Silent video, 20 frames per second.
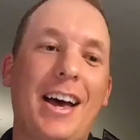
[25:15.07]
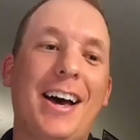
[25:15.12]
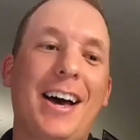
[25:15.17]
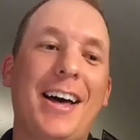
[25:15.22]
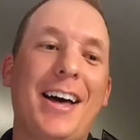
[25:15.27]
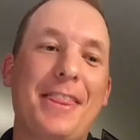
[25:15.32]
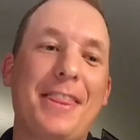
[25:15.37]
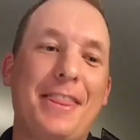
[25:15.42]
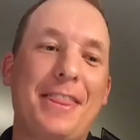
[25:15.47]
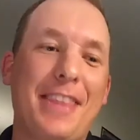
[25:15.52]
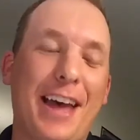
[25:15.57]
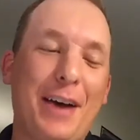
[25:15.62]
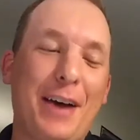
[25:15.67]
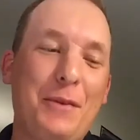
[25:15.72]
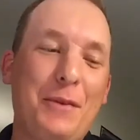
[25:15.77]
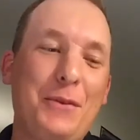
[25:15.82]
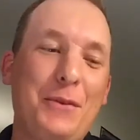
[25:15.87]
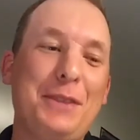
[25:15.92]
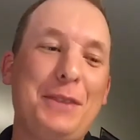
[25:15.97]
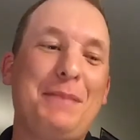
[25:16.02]

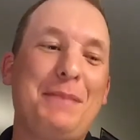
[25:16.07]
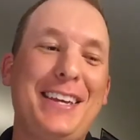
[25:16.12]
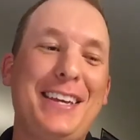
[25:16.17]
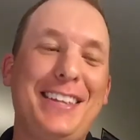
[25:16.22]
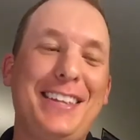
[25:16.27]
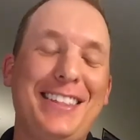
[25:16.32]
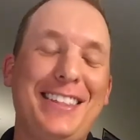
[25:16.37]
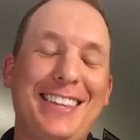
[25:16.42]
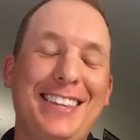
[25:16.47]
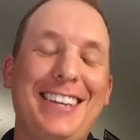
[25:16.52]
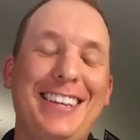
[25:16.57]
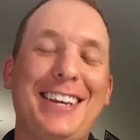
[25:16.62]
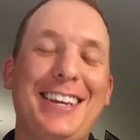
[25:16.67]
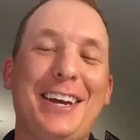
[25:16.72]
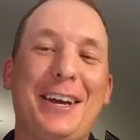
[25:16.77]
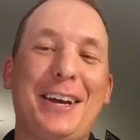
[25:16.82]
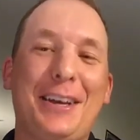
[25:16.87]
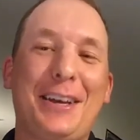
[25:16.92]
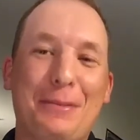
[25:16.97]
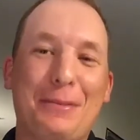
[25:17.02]
That would be
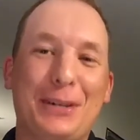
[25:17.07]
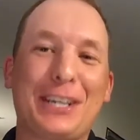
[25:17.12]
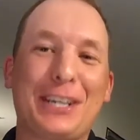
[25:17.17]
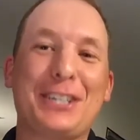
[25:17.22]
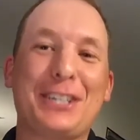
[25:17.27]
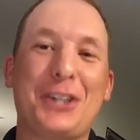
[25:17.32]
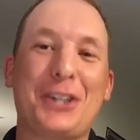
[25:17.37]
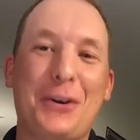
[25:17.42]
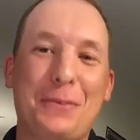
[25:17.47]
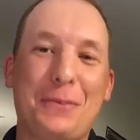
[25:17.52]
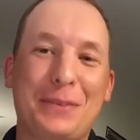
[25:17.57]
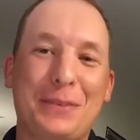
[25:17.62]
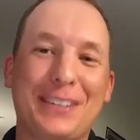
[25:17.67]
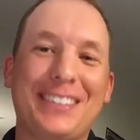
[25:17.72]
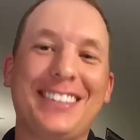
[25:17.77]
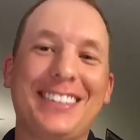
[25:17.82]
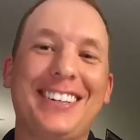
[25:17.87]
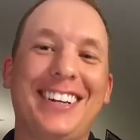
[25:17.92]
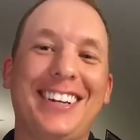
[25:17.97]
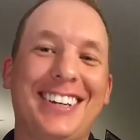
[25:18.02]
the British
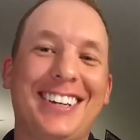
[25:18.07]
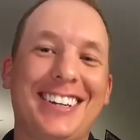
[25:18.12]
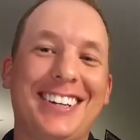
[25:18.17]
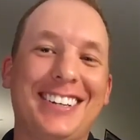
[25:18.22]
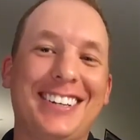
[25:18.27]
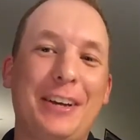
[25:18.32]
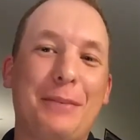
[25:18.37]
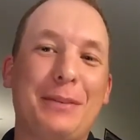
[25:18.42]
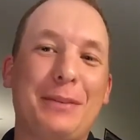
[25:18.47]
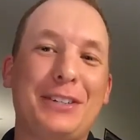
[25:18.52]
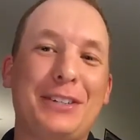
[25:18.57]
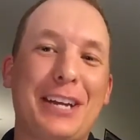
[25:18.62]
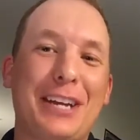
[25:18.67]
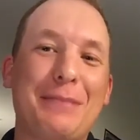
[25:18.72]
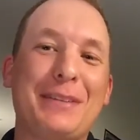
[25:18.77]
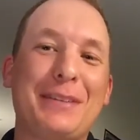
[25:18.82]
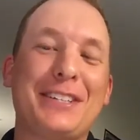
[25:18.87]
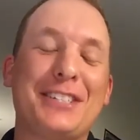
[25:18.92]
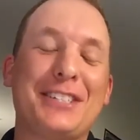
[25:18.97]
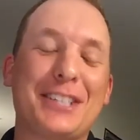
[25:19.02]
Open, the Open
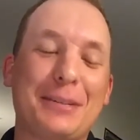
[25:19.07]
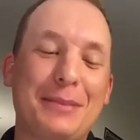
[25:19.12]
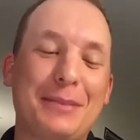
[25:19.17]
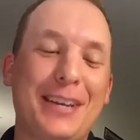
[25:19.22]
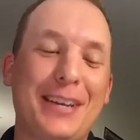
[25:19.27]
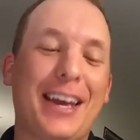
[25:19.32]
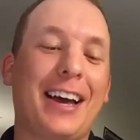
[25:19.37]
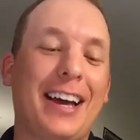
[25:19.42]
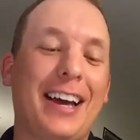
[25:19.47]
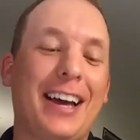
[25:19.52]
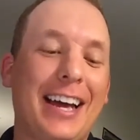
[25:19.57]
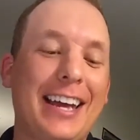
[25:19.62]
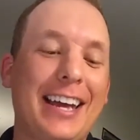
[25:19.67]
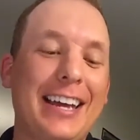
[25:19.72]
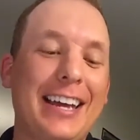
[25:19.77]
Championship. Yeah,